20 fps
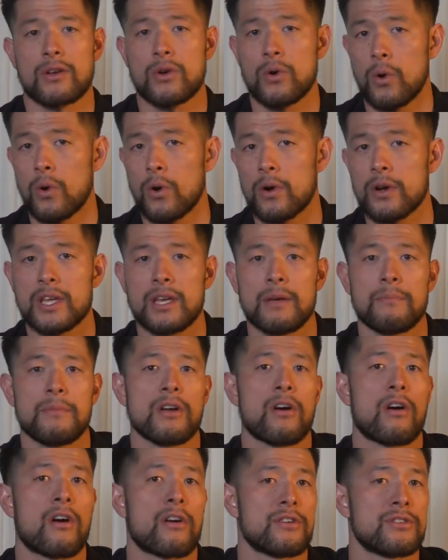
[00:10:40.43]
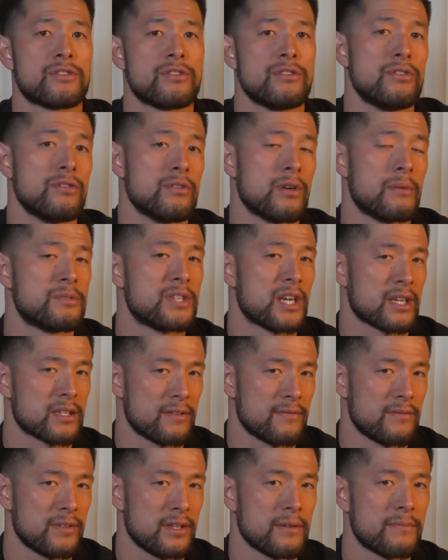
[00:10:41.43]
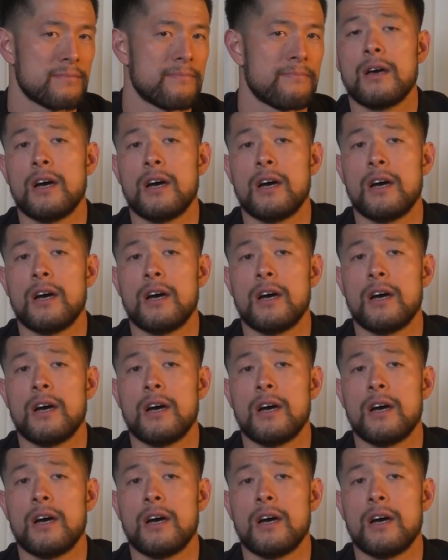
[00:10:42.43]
core can be harder to do objectively.